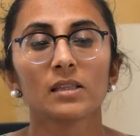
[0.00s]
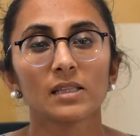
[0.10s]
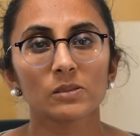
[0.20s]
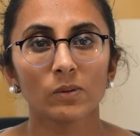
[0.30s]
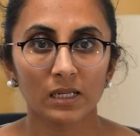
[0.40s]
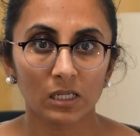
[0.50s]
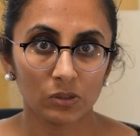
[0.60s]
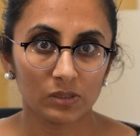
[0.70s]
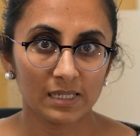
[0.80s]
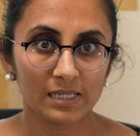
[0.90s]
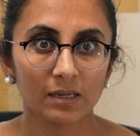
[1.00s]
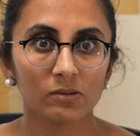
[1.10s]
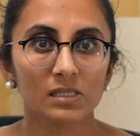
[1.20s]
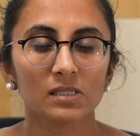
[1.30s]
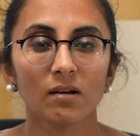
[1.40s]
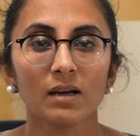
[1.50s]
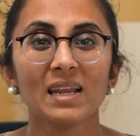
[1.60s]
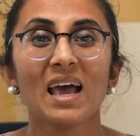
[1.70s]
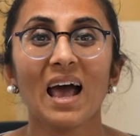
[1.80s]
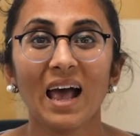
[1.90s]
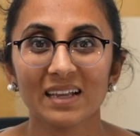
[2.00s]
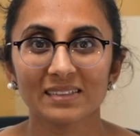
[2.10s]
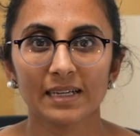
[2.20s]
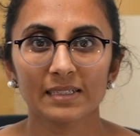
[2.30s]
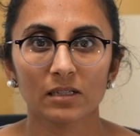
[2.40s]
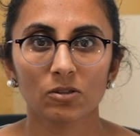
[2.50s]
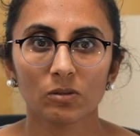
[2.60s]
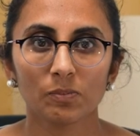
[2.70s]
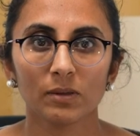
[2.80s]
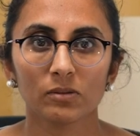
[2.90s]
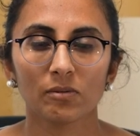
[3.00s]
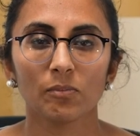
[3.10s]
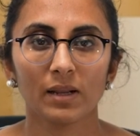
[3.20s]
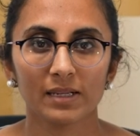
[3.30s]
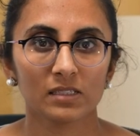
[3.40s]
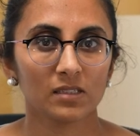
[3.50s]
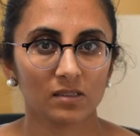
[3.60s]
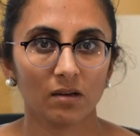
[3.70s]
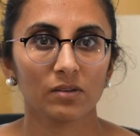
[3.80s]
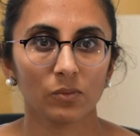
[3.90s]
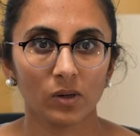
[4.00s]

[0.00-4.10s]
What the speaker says: This will include detailed design and getting a good builder in place to start the